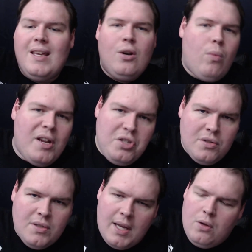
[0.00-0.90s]
or this
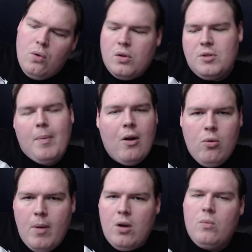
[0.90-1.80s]
iteration cycle or
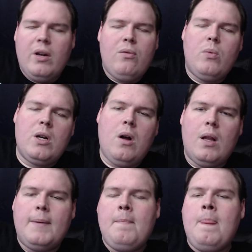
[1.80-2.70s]
spiral model, whatever you want to
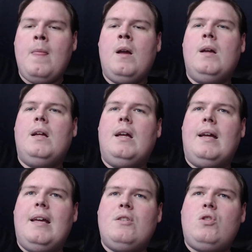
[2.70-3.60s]
call it,
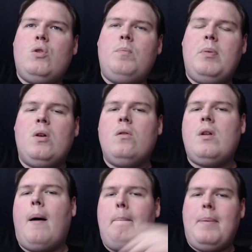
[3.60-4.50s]
is to
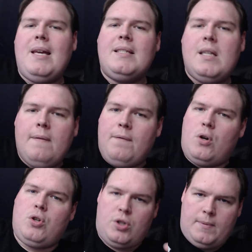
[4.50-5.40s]
build a basic
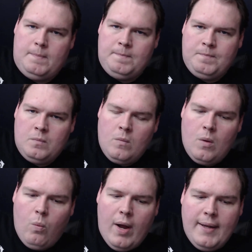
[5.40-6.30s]
version,
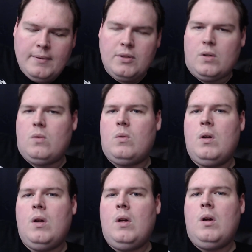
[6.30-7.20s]
right?
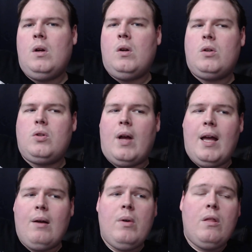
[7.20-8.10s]
So
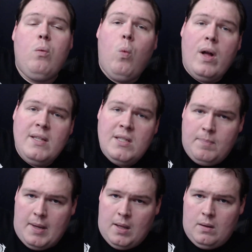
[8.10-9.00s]
try with one
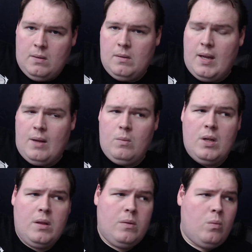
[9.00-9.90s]
spell and
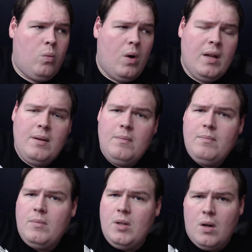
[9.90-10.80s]
with
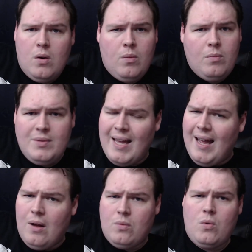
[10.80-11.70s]
one, you know,
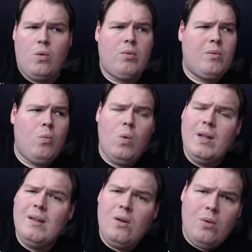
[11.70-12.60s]
town or with
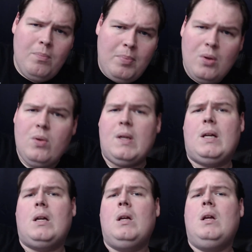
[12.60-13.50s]
one little
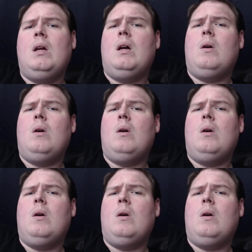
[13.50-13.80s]
building,